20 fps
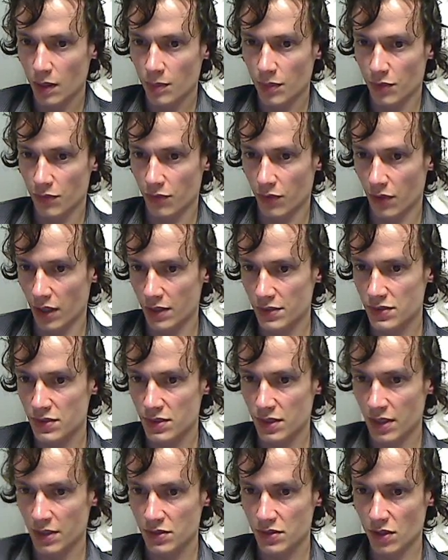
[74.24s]
Provides
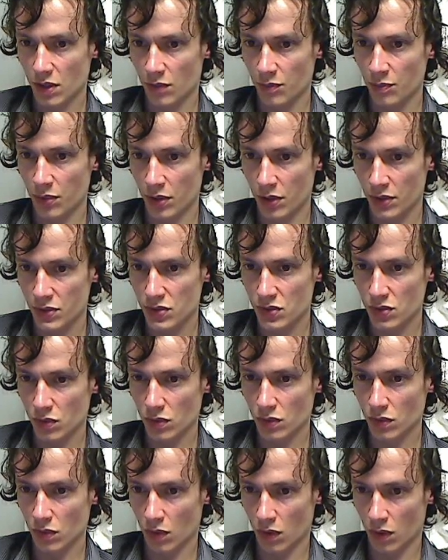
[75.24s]
sense of personal
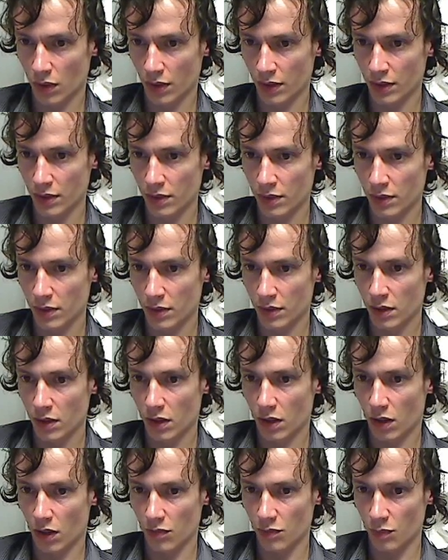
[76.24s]
glory,
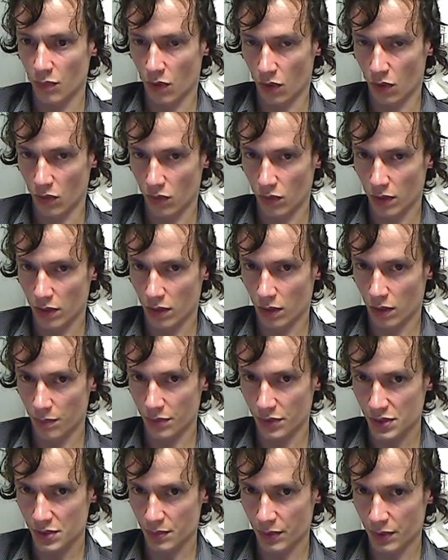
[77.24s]
of moral
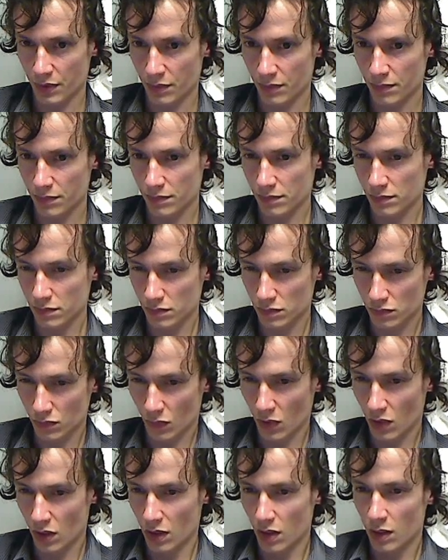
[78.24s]
accomplishment.
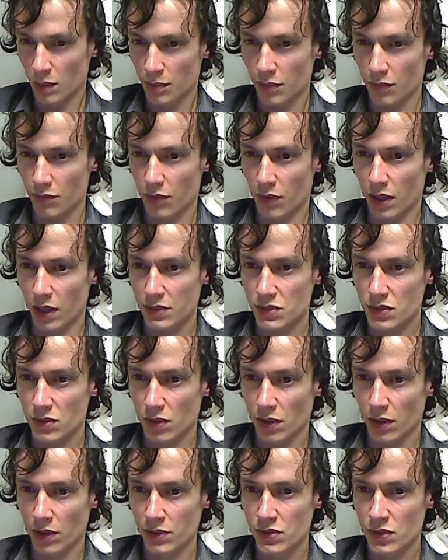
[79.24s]
Provides
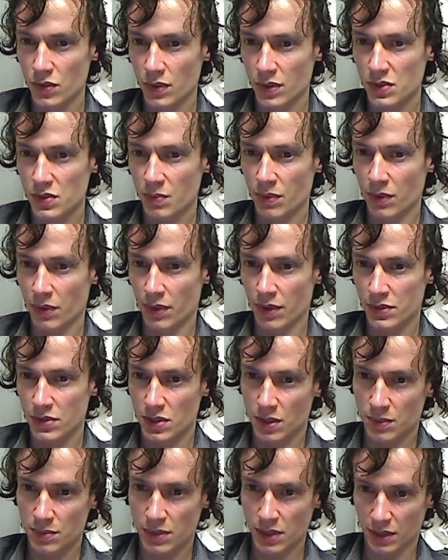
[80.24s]
those who experience
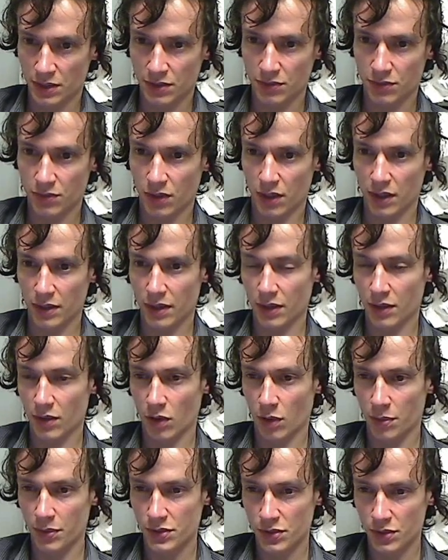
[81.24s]
the objectified an
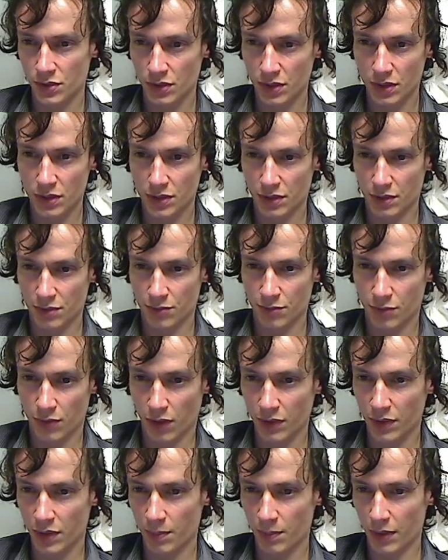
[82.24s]
opportunity to
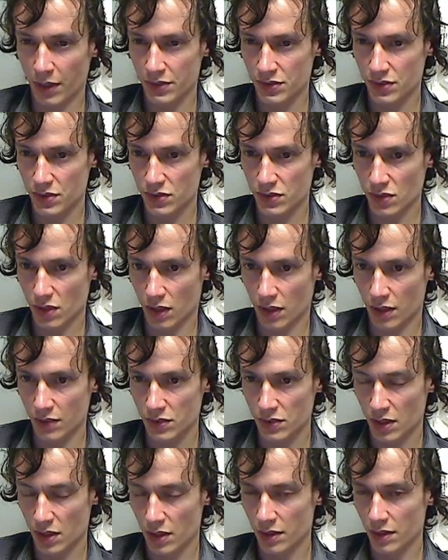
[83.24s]
confront their base
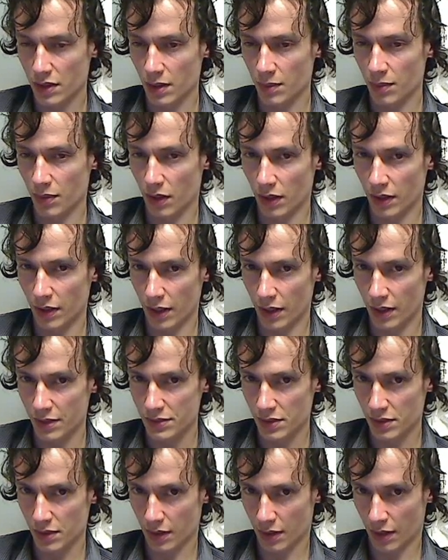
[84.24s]
desires, thereby
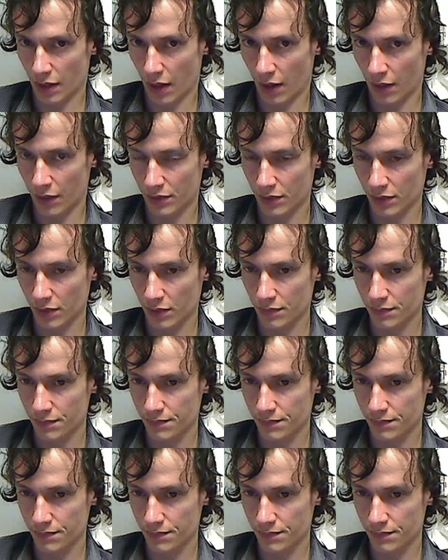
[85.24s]
enhancing their character.